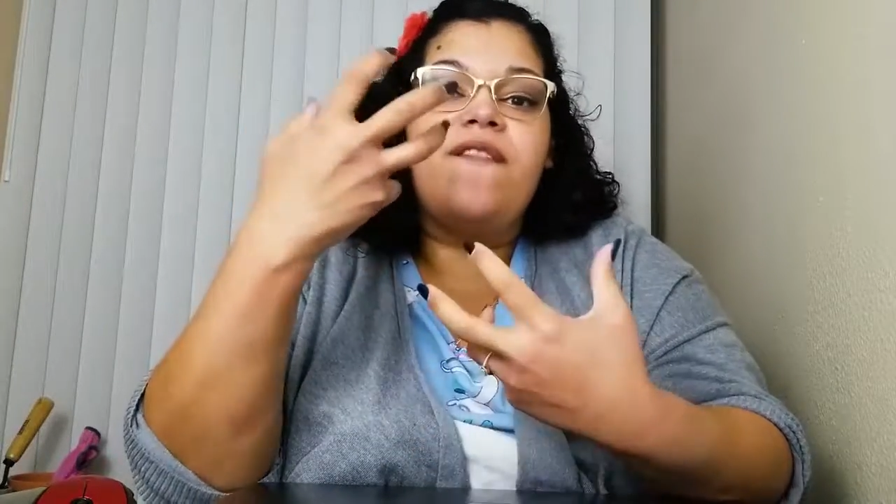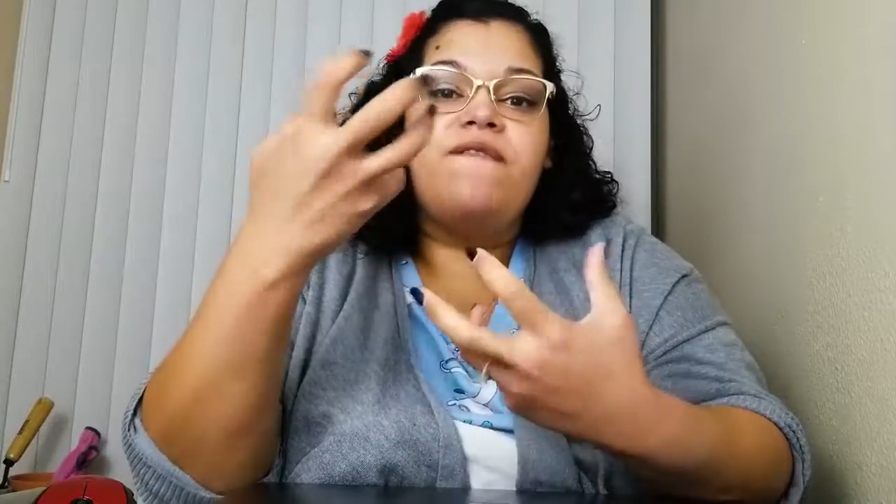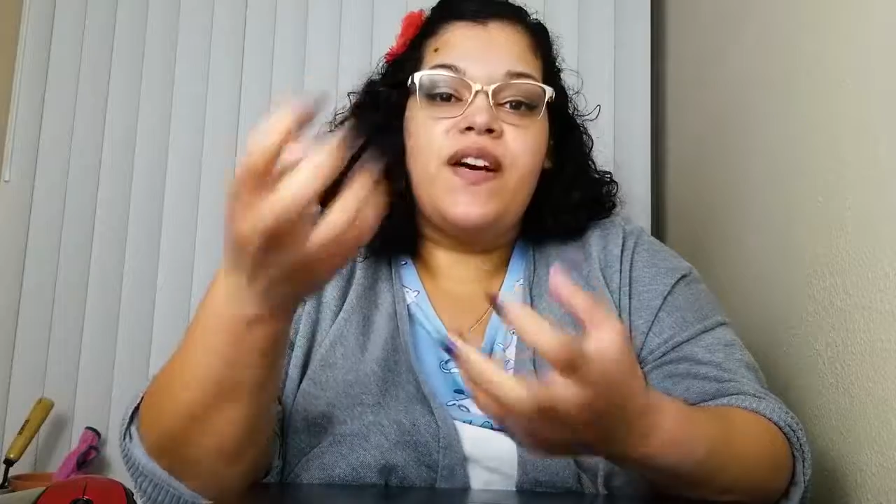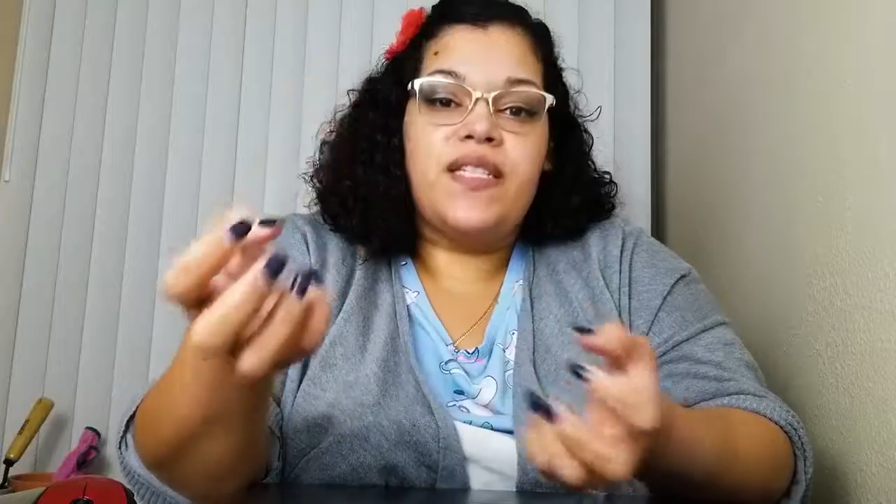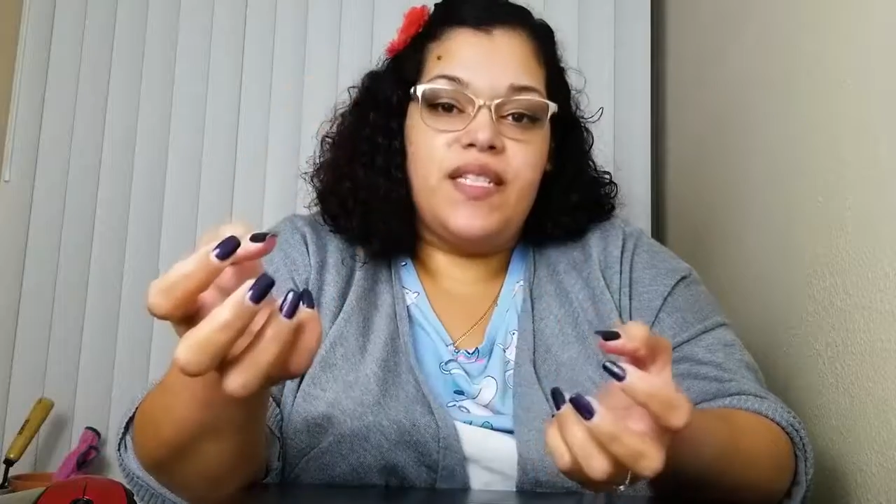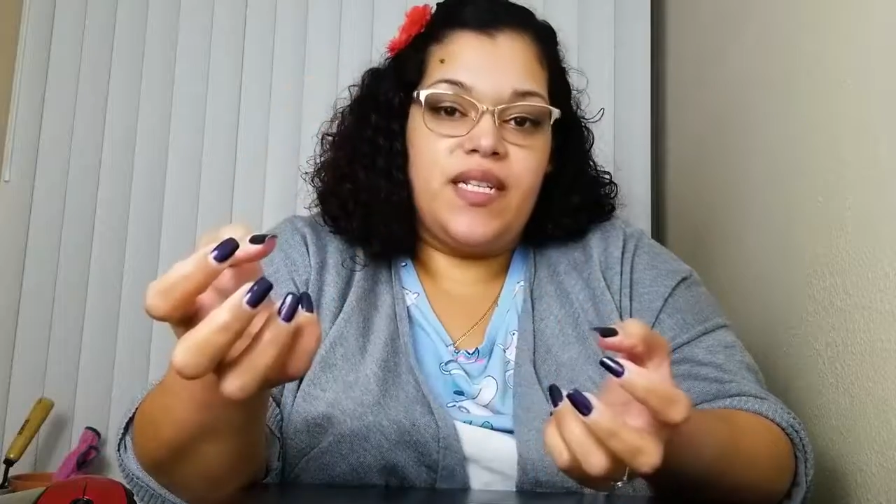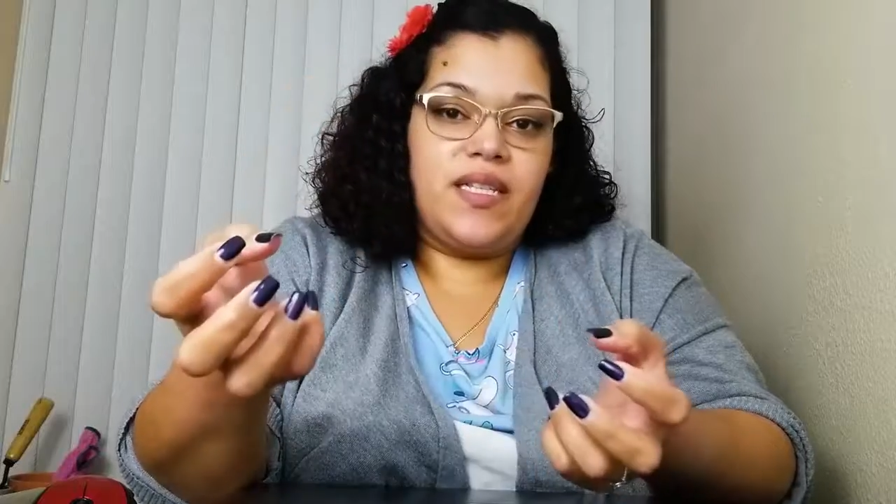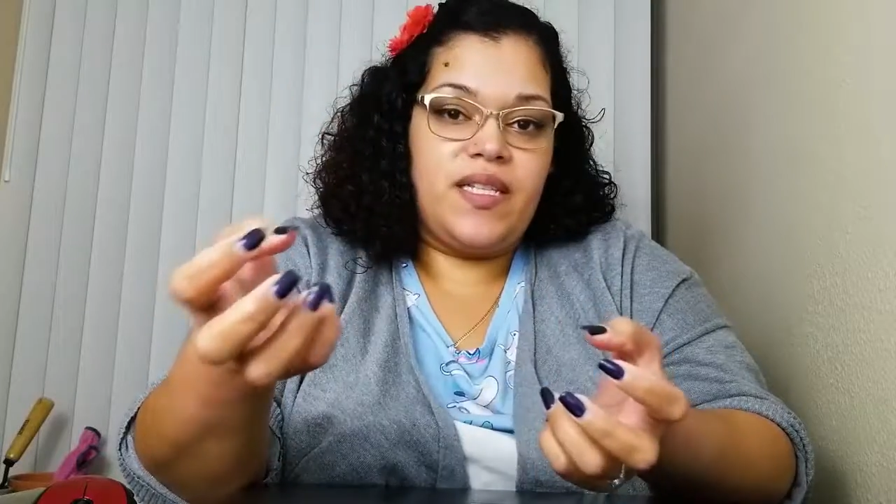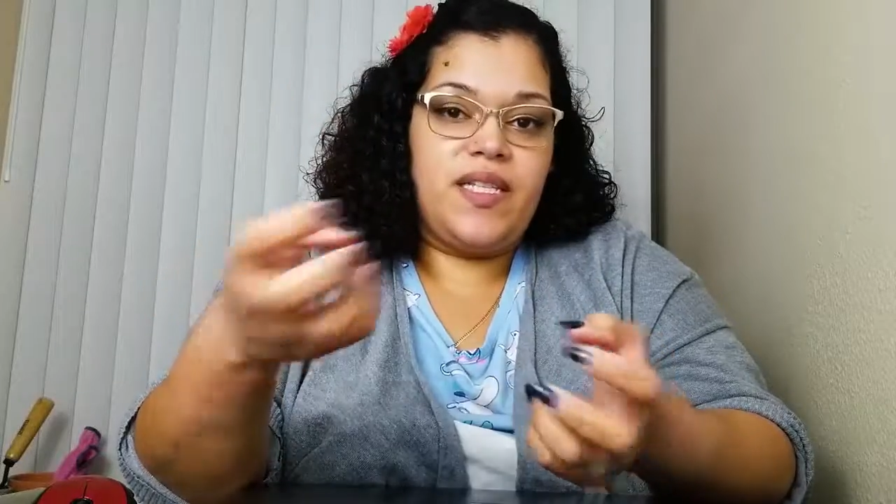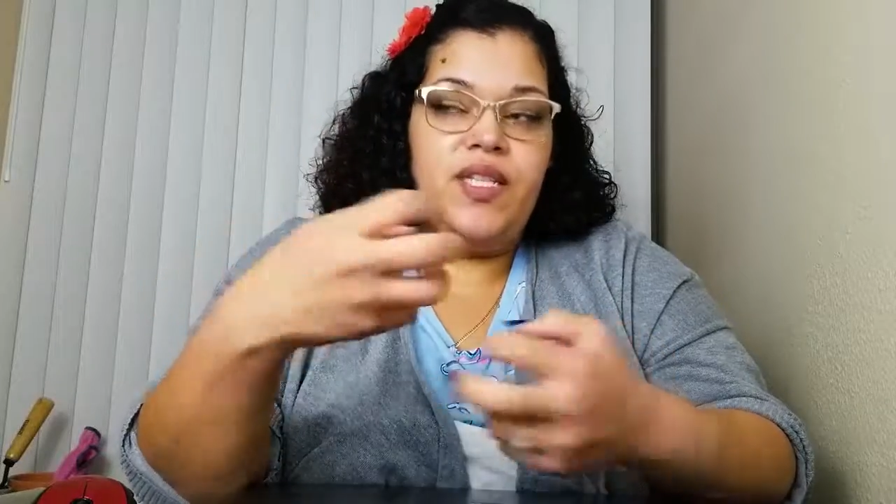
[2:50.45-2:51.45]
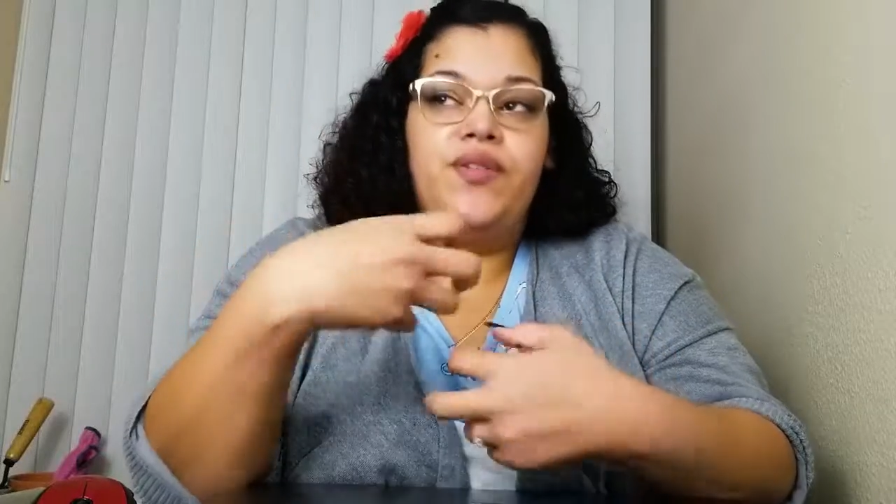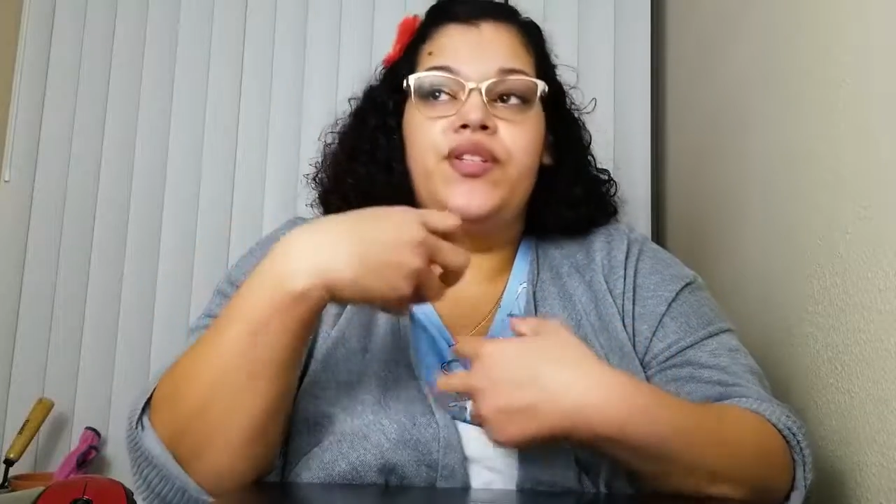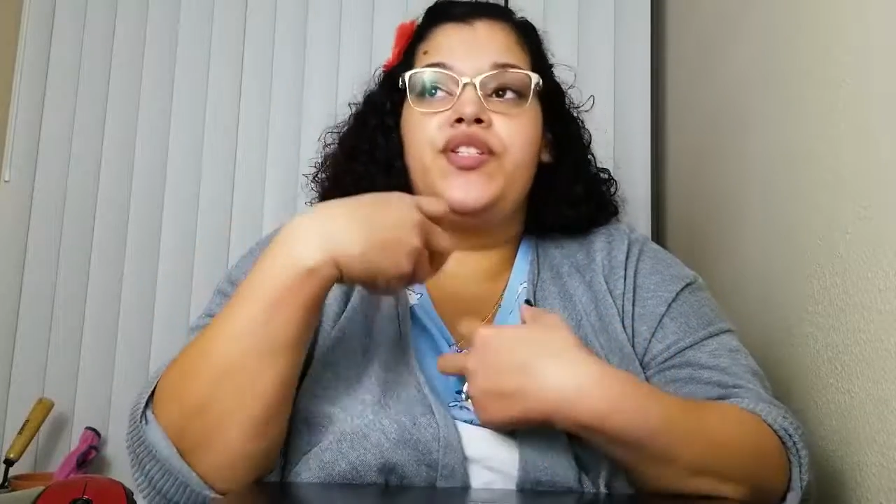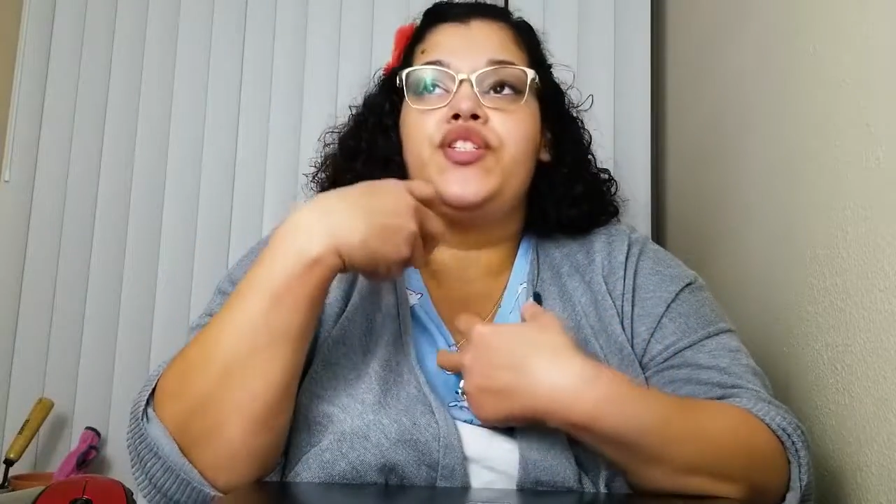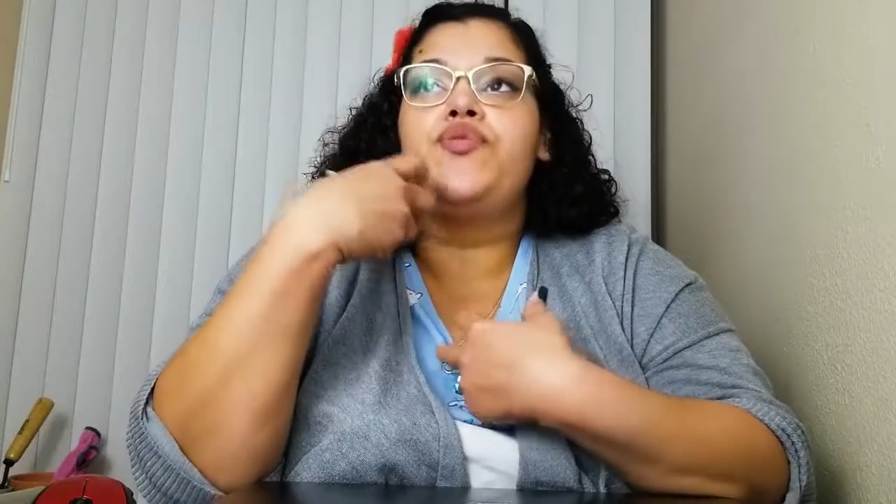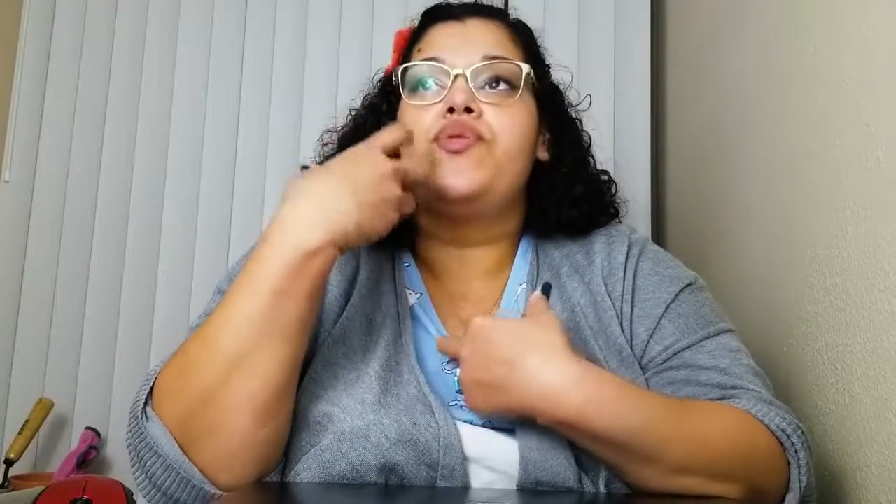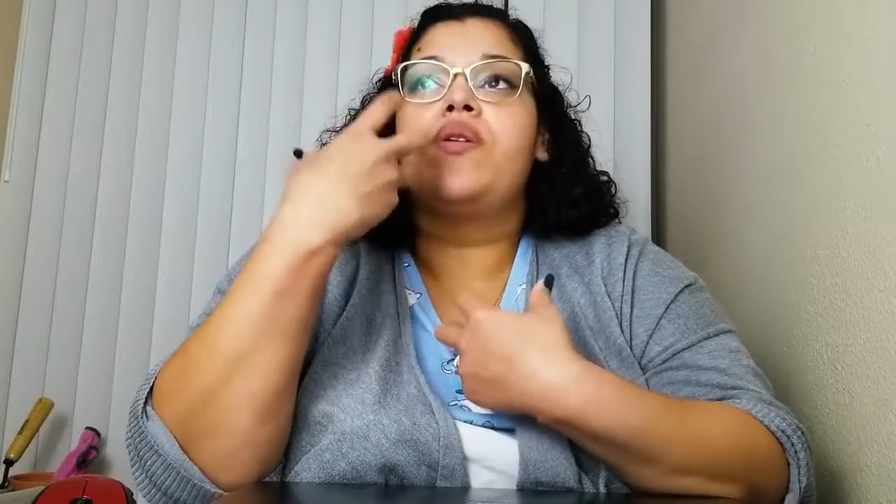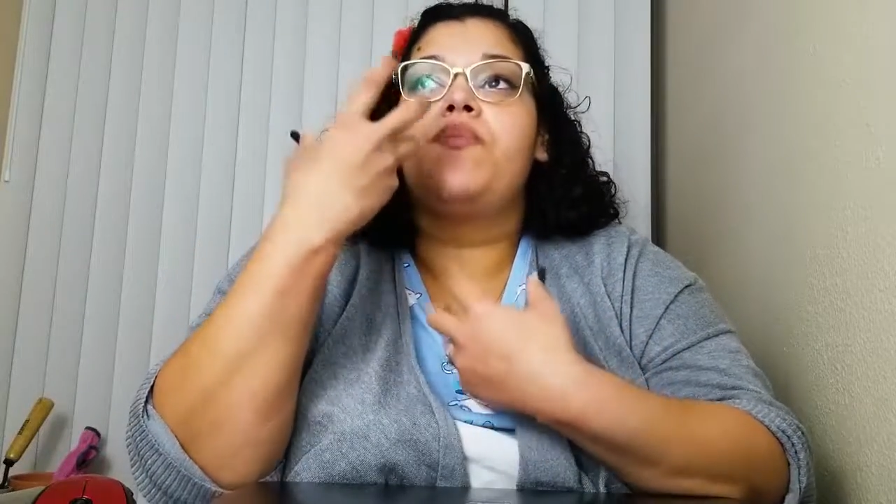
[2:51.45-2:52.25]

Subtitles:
invested in the series, you